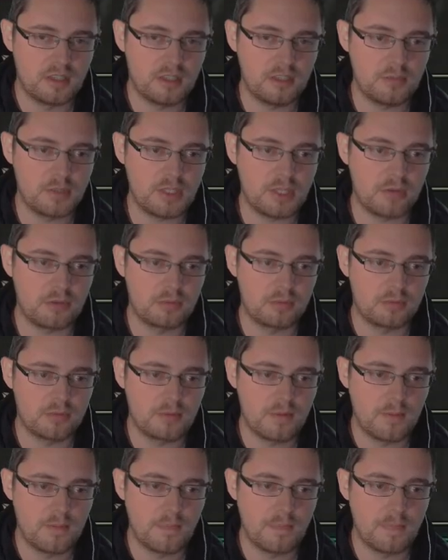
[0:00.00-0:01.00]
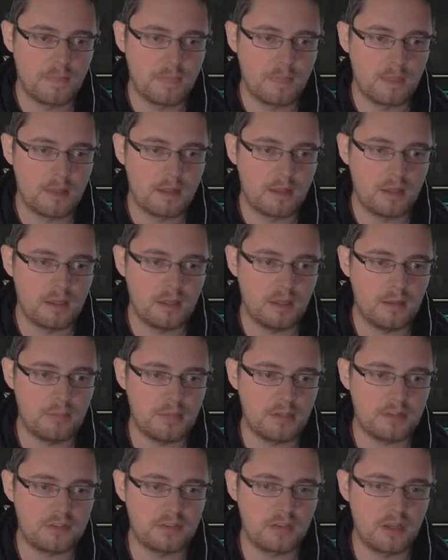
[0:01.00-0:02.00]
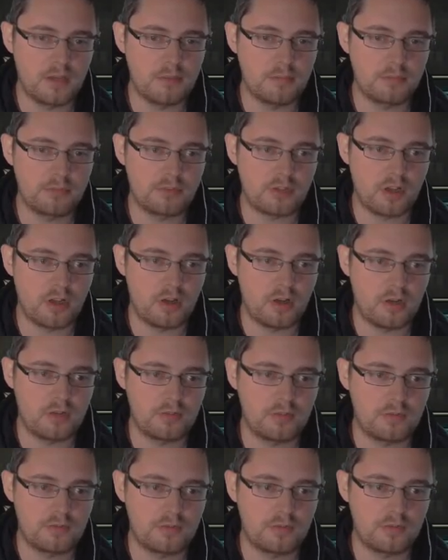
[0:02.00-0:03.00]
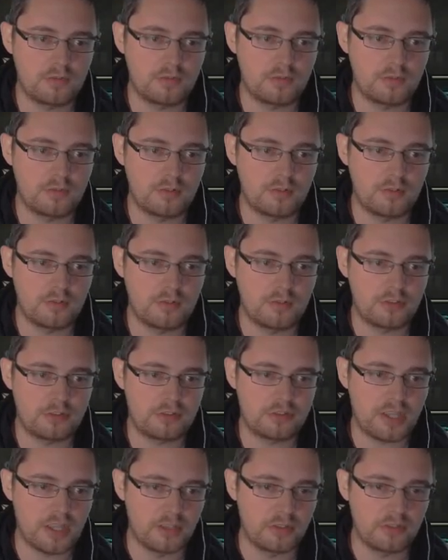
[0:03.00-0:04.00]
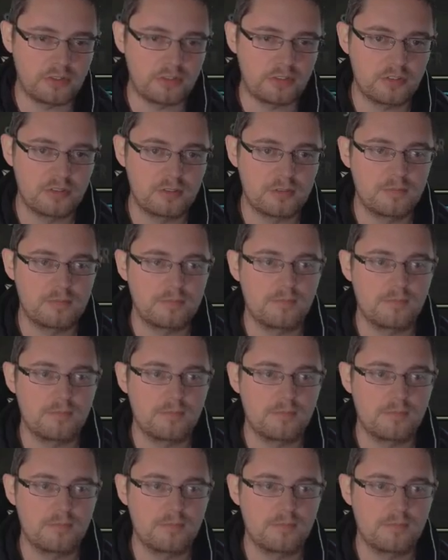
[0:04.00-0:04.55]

And there we go. In terms of the skills,